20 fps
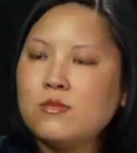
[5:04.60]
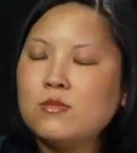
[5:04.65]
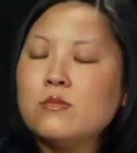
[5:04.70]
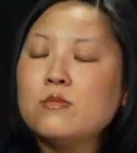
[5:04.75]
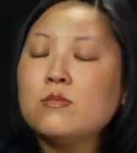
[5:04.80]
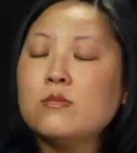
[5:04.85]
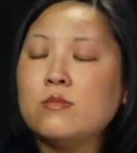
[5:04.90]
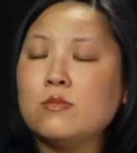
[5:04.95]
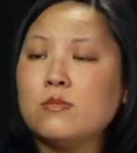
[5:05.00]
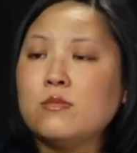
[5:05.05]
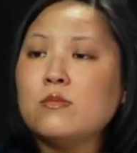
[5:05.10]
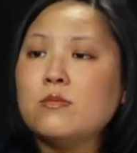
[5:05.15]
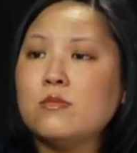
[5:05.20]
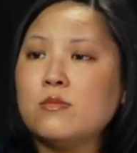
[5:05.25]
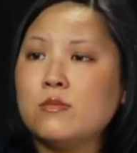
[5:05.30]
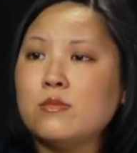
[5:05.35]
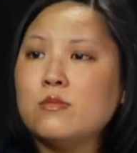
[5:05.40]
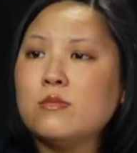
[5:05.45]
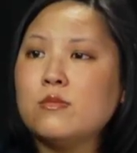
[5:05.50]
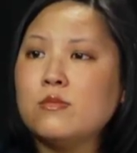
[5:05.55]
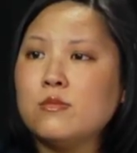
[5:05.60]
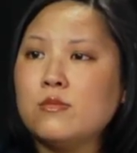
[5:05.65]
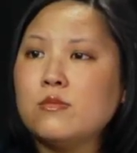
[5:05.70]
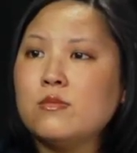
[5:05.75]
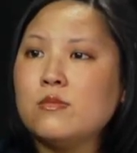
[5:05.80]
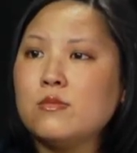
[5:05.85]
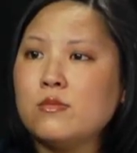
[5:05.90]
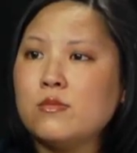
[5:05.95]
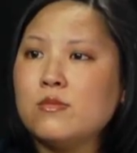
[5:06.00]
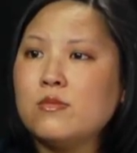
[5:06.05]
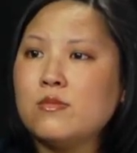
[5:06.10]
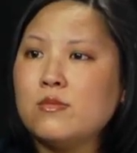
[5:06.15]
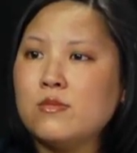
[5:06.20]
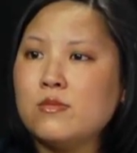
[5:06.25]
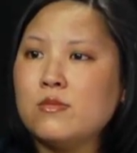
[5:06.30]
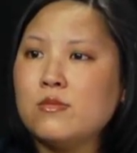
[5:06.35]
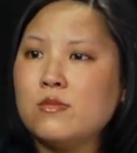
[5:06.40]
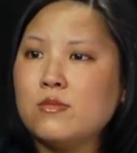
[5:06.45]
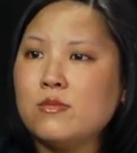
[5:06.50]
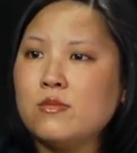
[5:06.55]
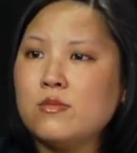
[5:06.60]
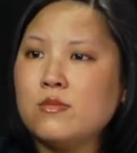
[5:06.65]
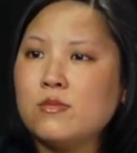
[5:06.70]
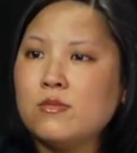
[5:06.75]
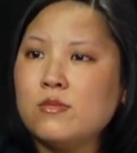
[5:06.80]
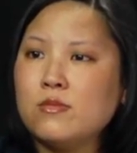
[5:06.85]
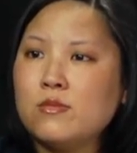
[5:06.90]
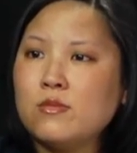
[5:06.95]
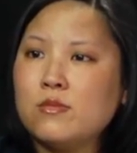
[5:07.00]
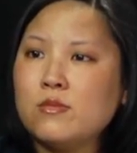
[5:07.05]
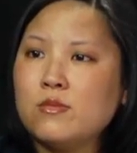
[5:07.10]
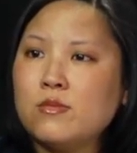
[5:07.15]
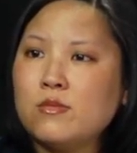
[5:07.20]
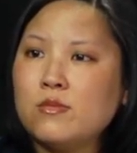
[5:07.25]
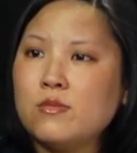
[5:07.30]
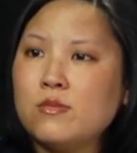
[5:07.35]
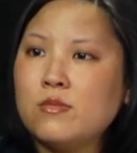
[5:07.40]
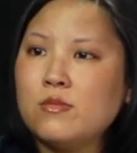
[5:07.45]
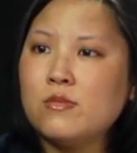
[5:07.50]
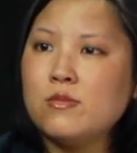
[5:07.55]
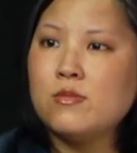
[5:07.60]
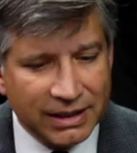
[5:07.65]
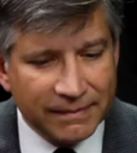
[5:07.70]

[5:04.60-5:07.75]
in which they enter. They now are coming back,